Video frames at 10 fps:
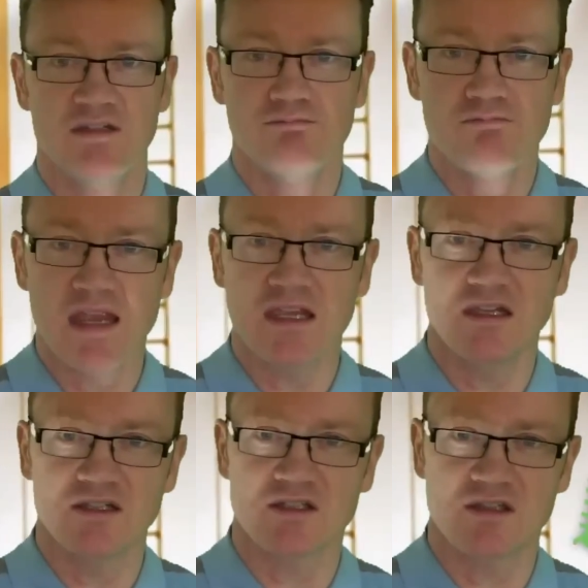is
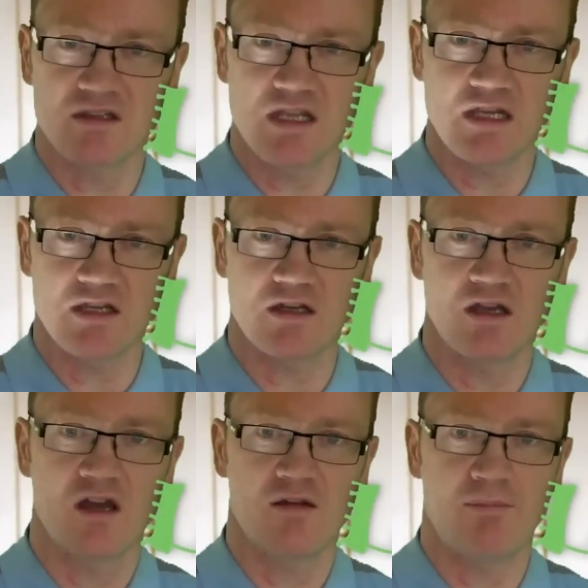making us think
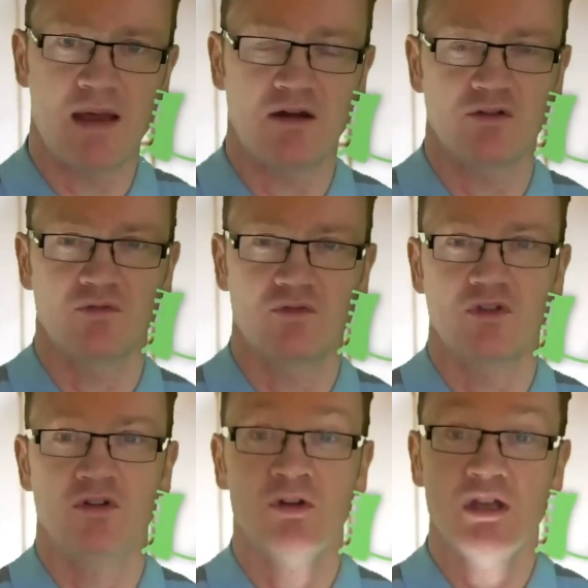about
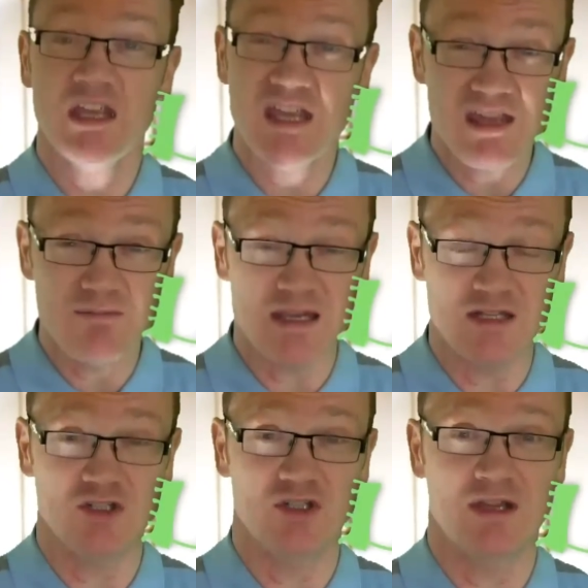the
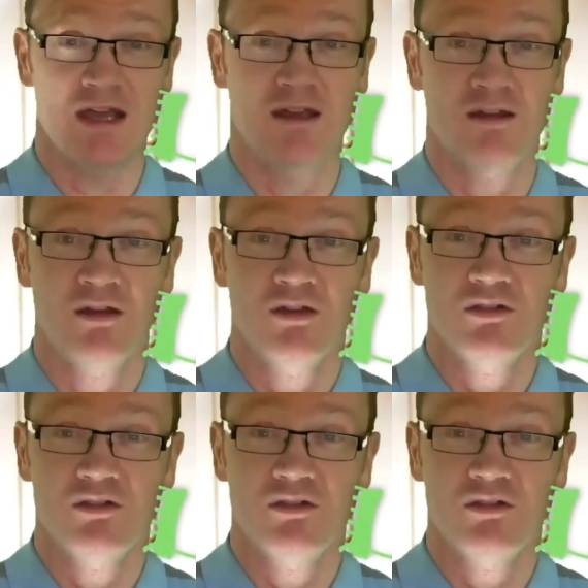image there,